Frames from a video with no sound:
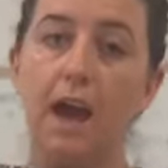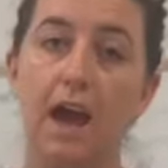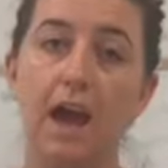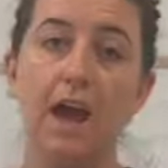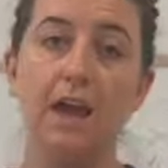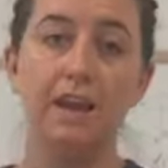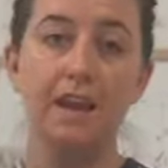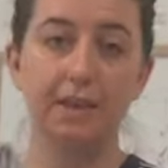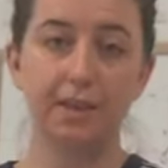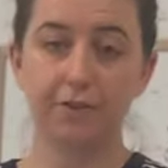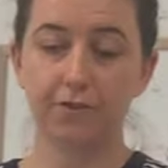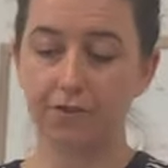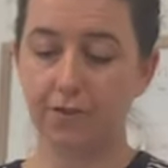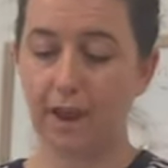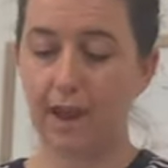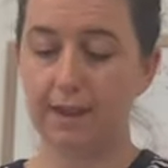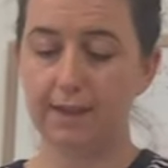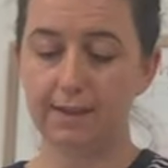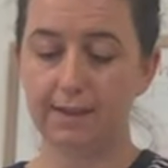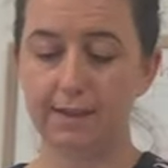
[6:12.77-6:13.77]
Another
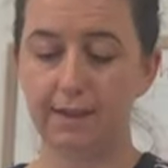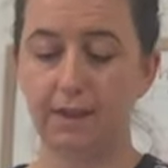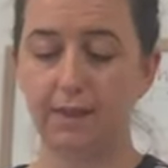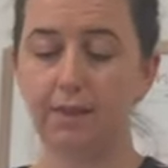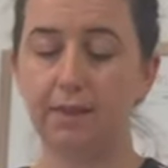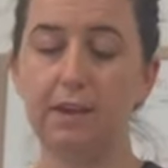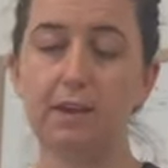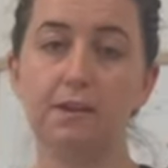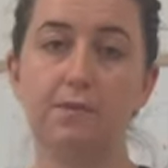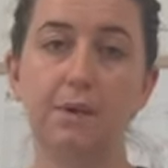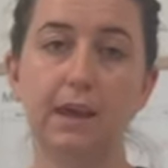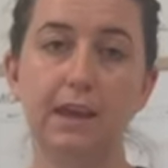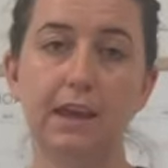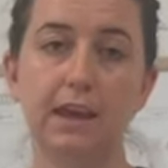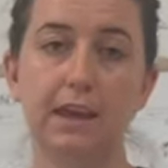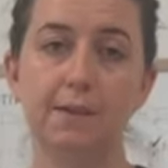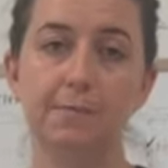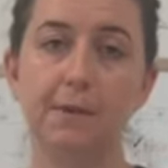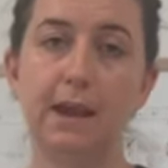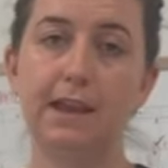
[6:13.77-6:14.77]
dress, this one
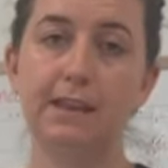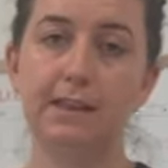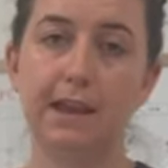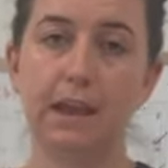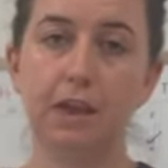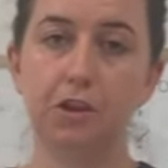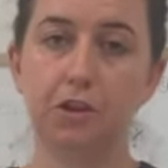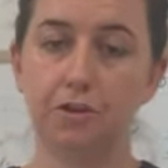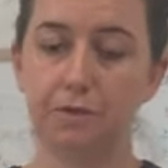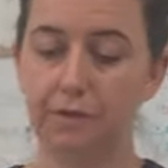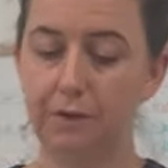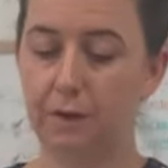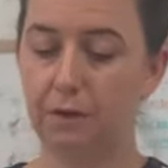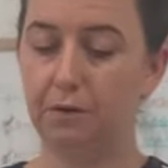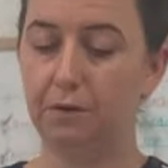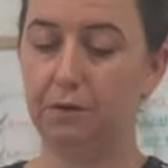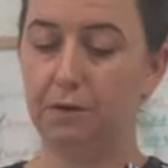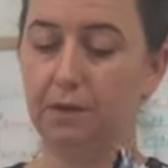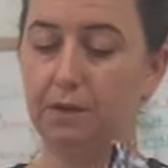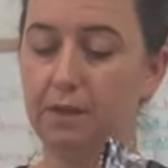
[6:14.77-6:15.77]
is by
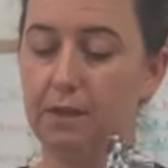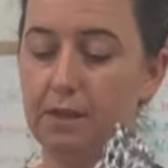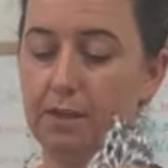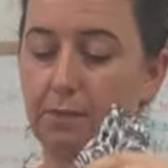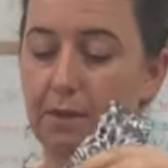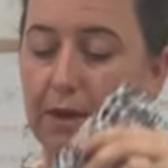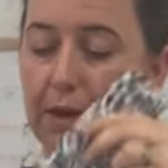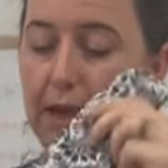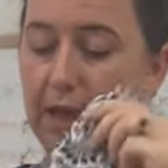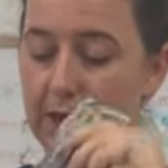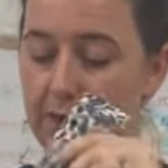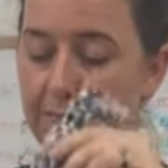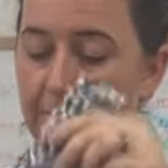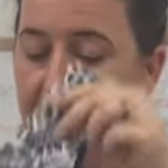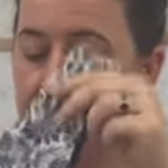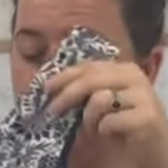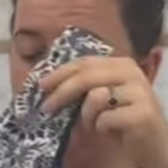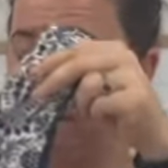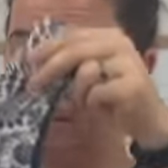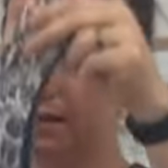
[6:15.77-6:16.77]
Dangerfield. This one has
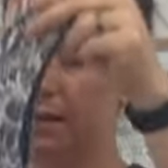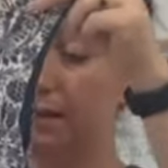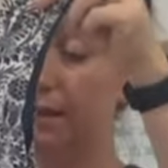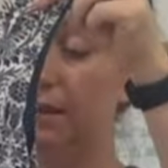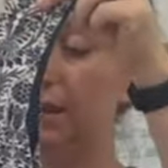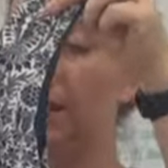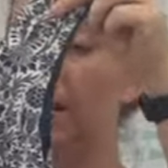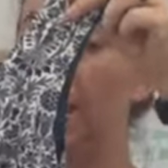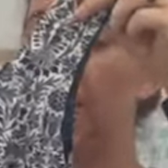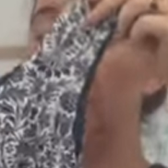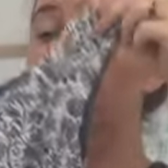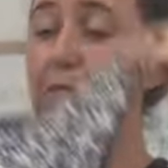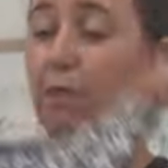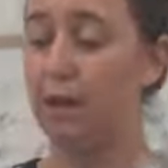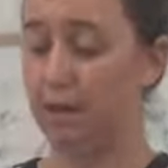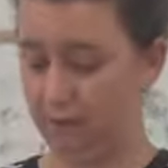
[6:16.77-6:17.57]
been sitting in my